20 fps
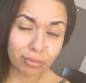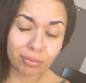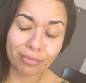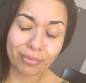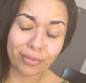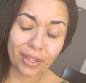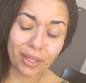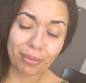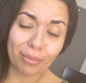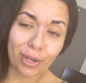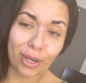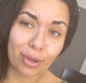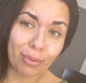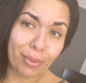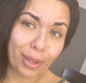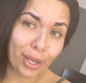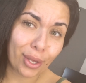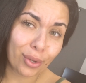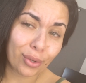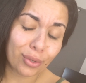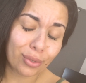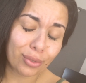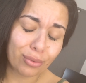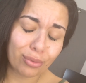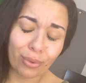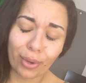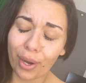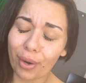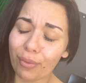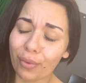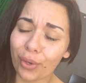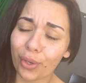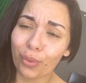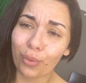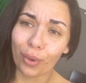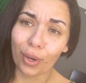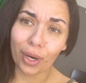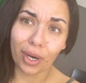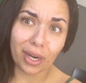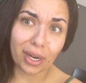Female, male, whatever
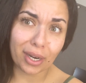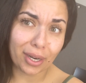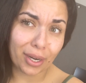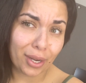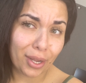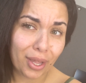you are,